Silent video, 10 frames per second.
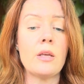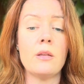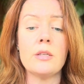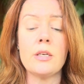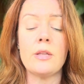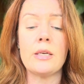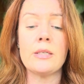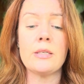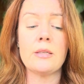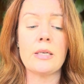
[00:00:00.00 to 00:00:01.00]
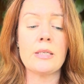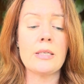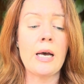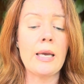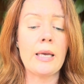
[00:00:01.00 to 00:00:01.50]
this
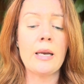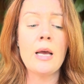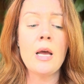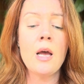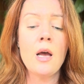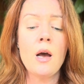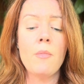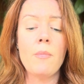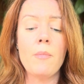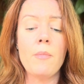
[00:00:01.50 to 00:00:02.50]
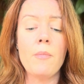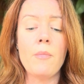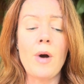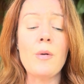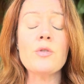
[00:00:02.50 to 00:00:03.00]
site.
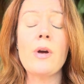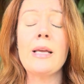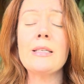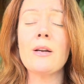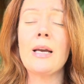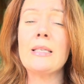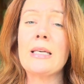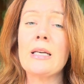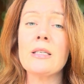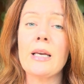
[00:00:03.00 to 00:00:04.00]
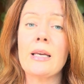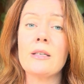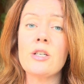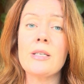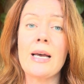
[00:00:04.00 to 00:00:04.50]
I was writing down ideas like
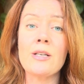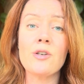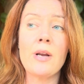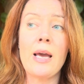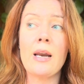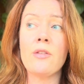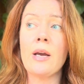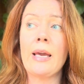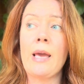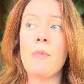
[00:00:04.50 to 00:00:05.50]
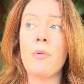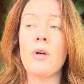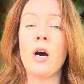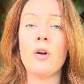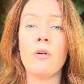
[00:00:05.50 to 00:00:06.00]
just yesterday, and I think I came up with
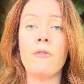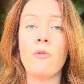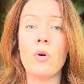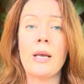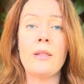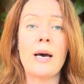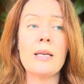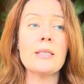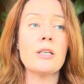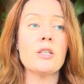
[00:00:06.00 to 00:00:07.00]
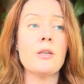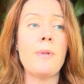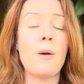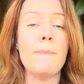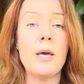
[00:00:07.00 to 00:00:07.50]
140, and that is like just the
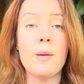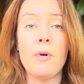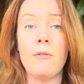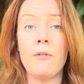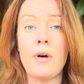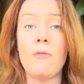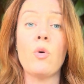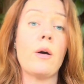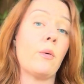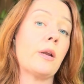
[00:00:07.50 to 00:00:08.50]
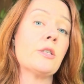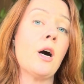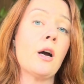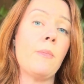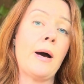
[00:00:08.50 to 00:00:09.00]
bare minimum of what I want to
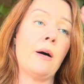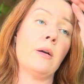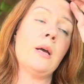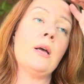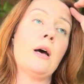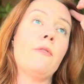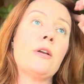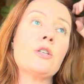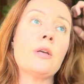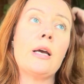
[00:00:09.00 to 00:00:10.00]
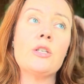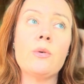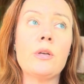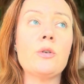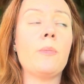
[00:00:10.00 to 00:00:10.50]
talk about. Eventually, I do
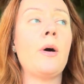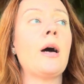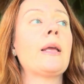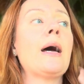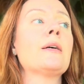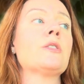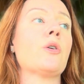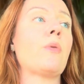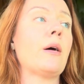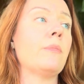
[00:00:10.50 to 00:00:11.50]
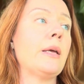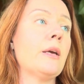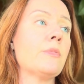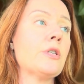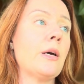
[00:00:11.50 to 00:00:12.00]
want to do a podcast around
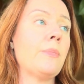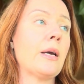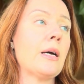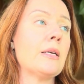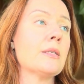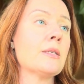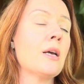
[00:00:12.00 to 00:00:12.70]
mediumship because